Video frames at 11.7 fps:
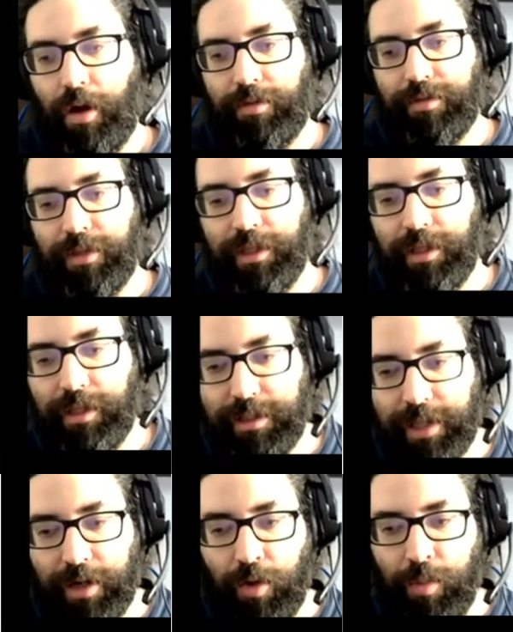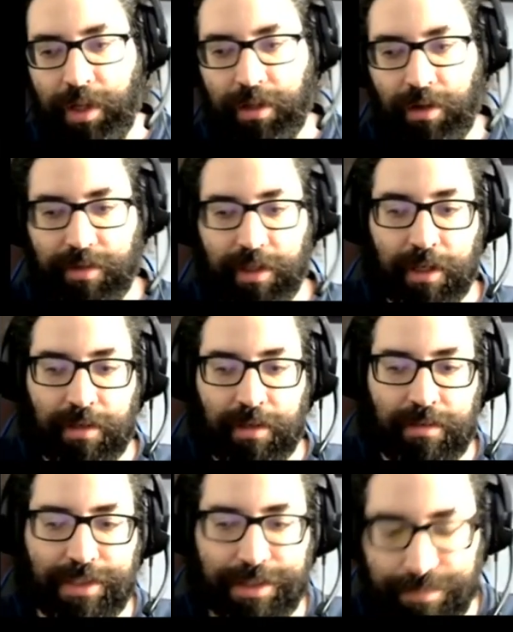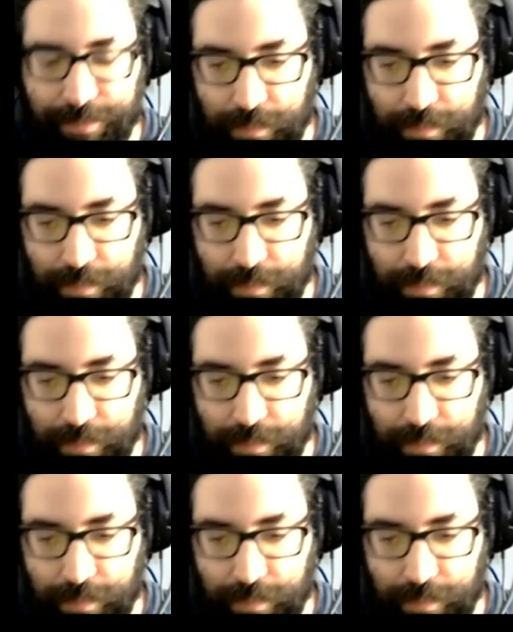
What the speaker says: Of the Jacobian of the curve.